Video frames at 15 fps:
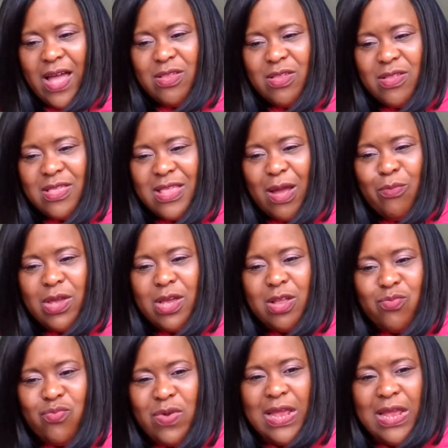and that we
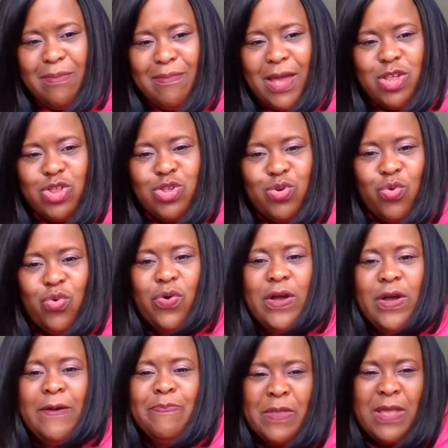can really make sure
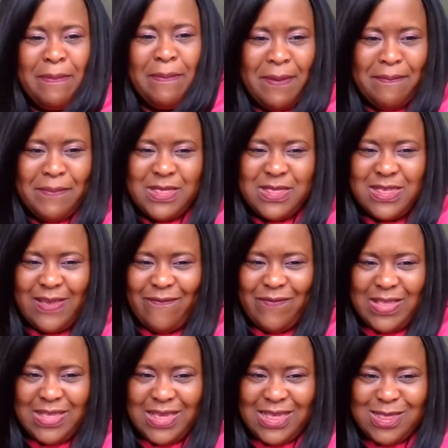commitment
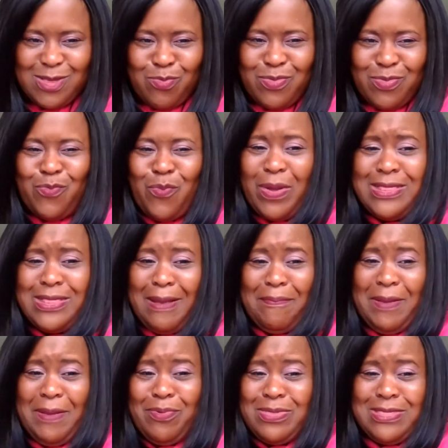7 isn't one that
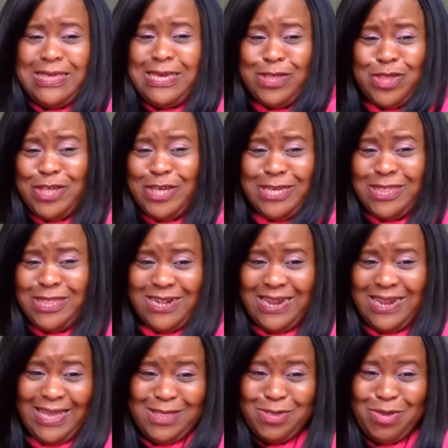people tick
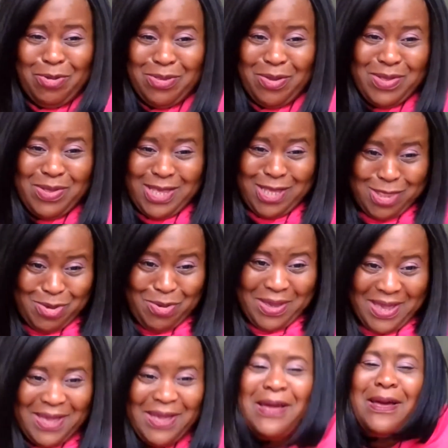gingerly and don't know what they're
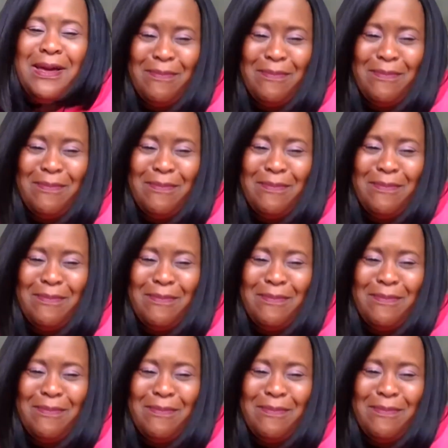doing,